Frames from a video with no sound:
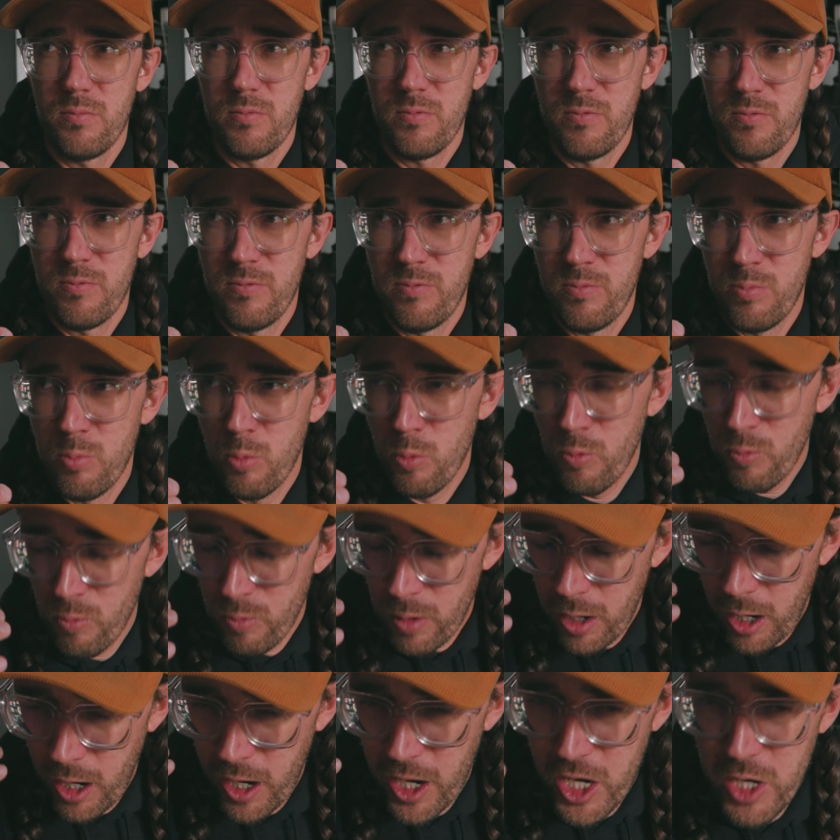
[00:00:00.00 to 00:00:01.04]

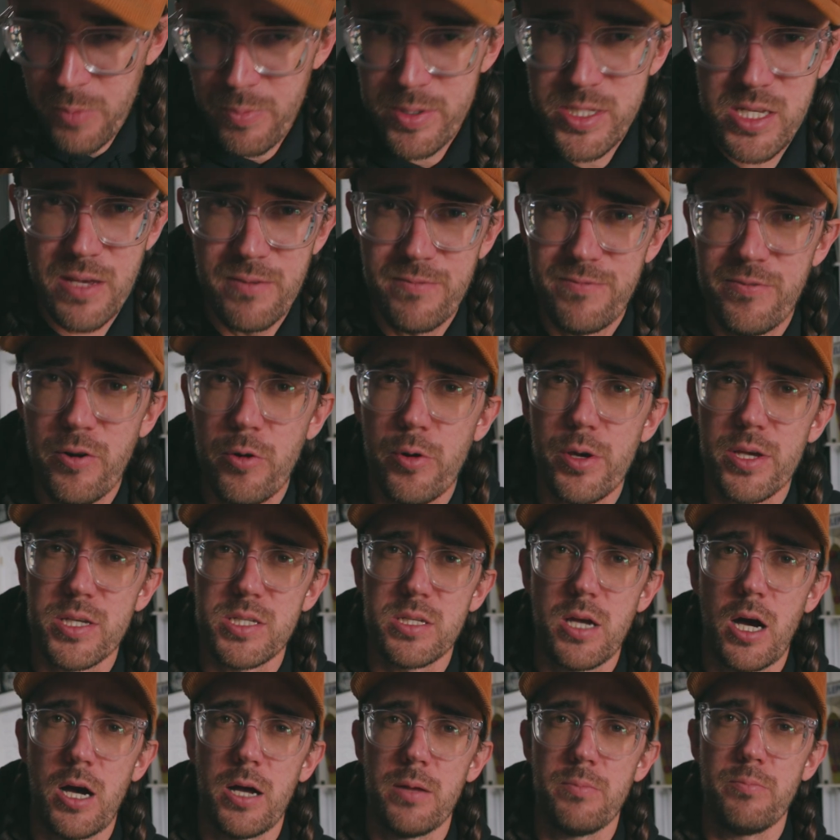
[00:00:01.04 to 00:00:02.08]
100%
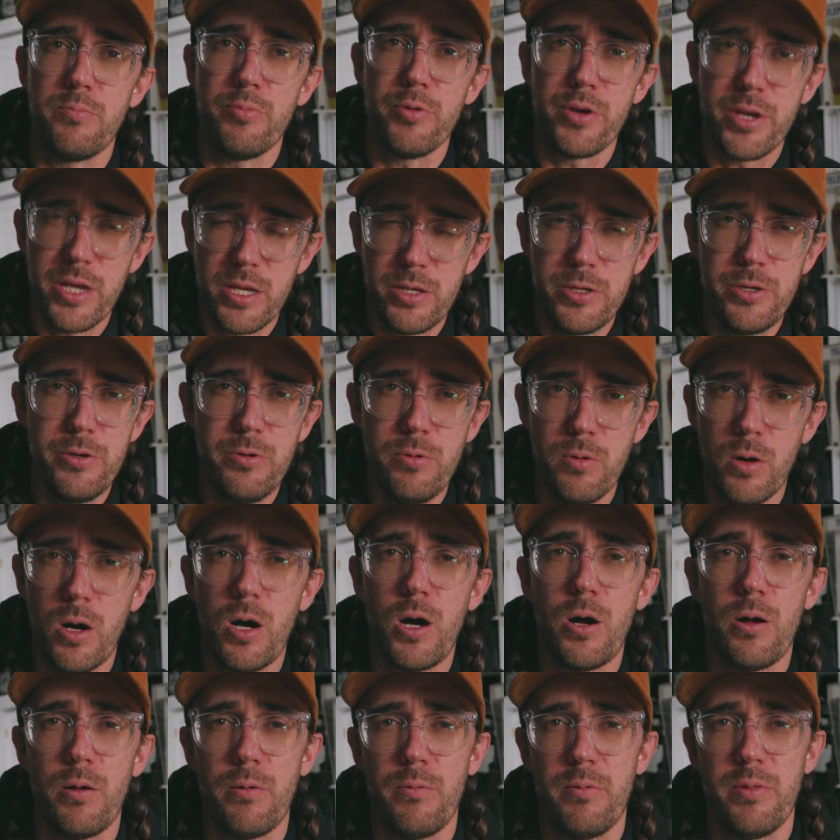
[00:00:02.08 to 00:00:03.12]
focused on bringing you
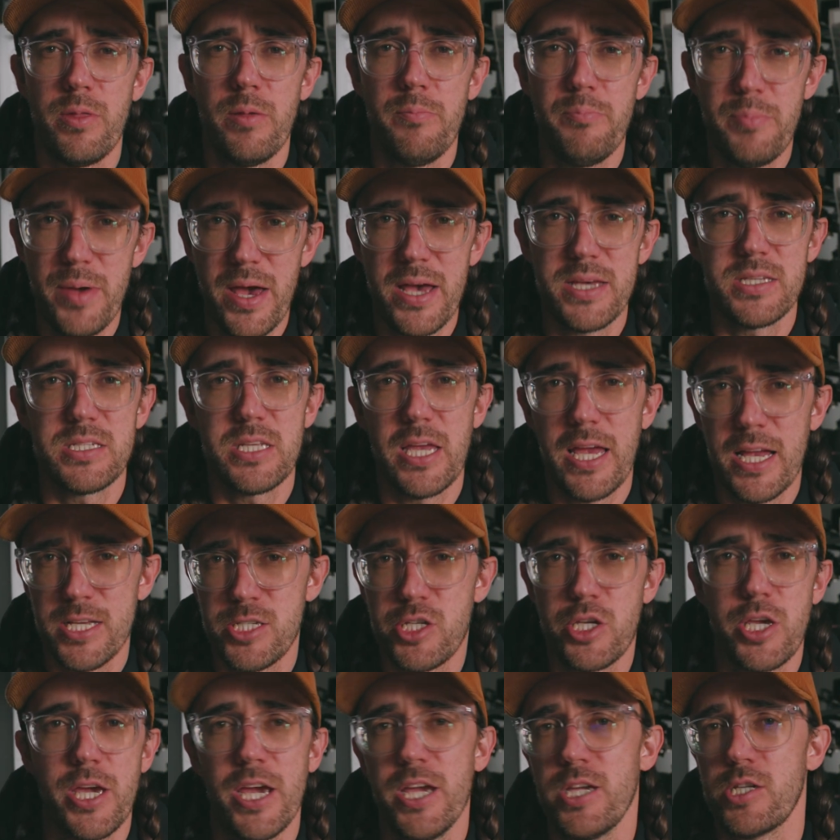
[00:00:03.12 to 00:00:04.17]
all the best
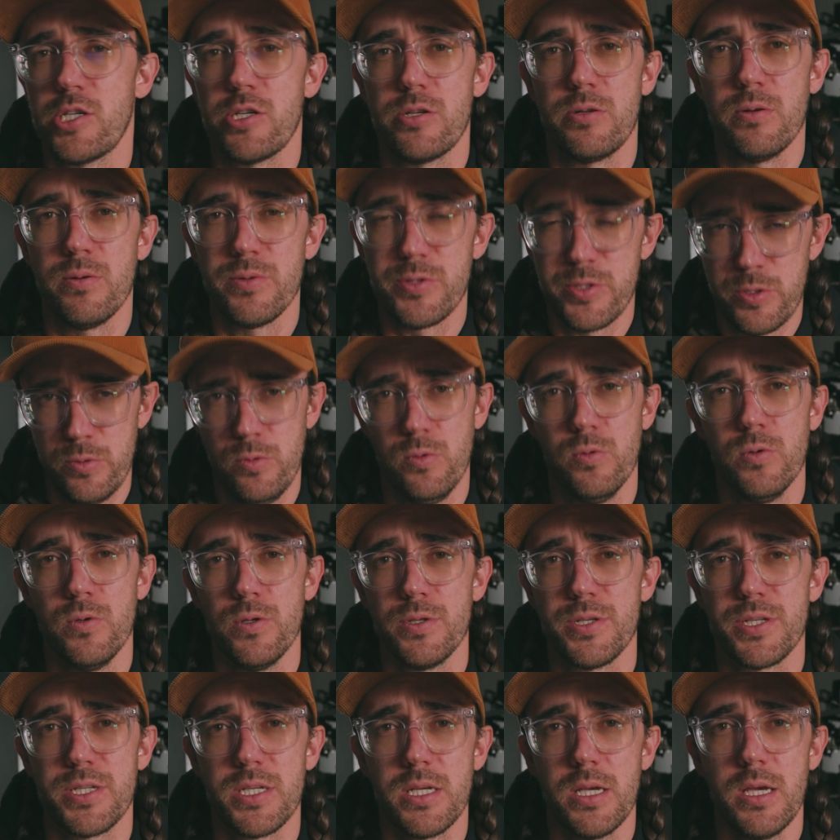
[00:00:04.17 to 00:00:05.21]
educational
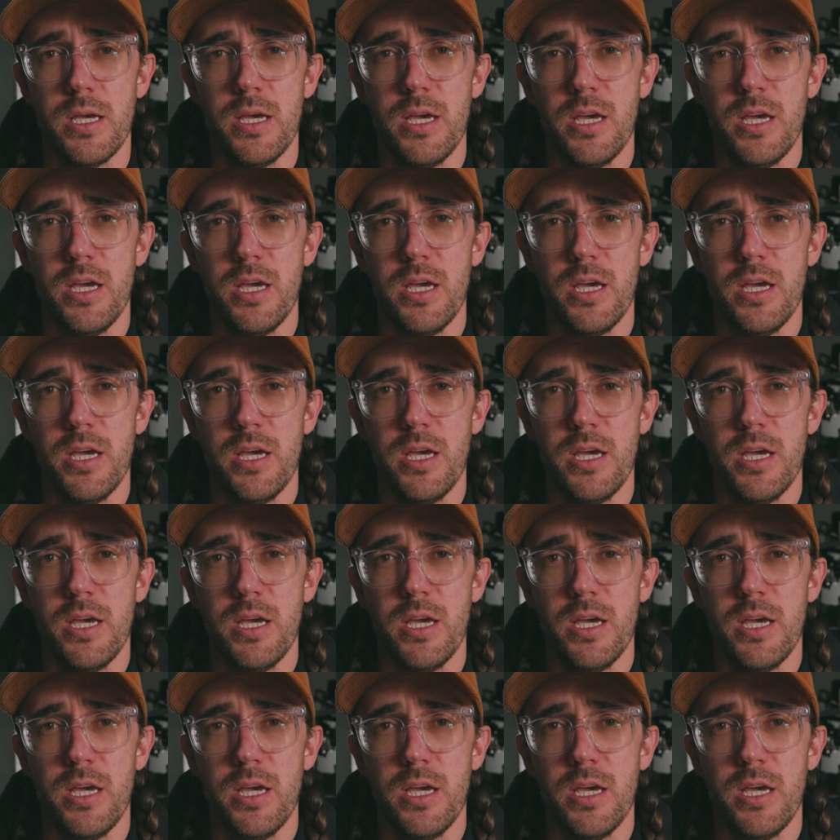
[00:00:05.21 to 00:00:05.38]
tools